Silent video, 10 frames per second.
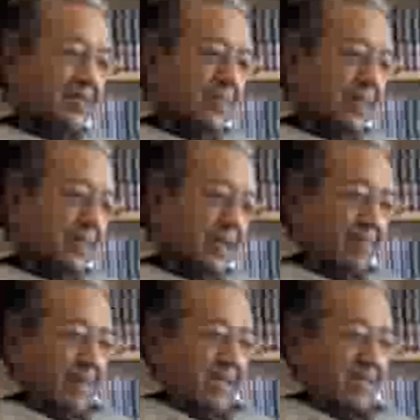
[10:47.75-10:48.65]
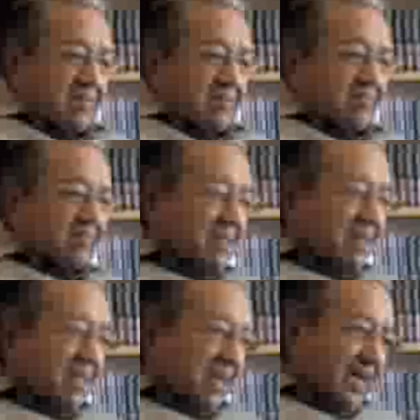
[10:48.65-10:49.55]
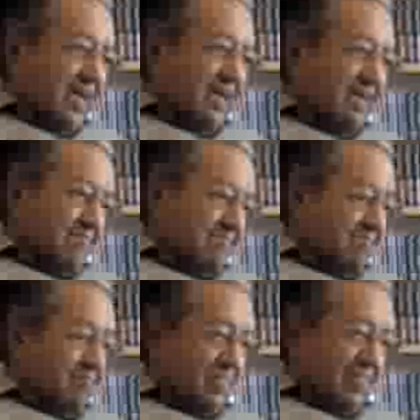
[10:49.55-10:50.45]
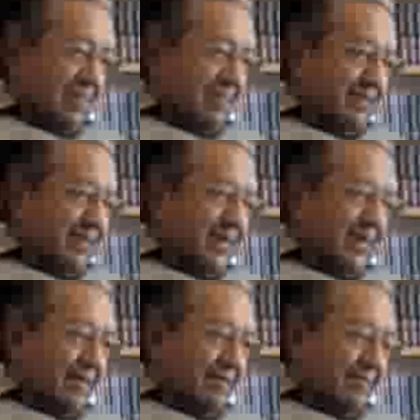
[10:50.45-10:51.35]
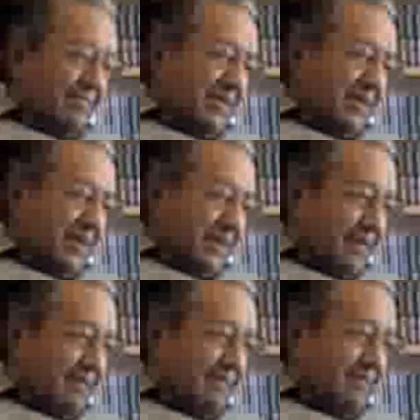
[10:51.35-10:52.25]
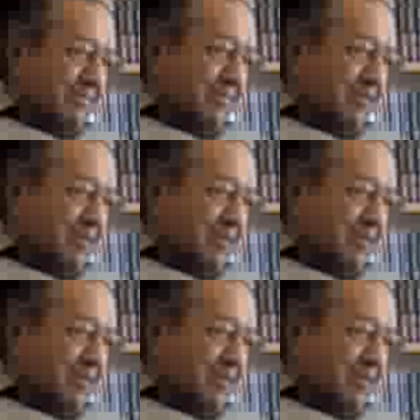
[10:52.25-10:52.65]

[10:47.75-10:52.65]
to me the best thing that I would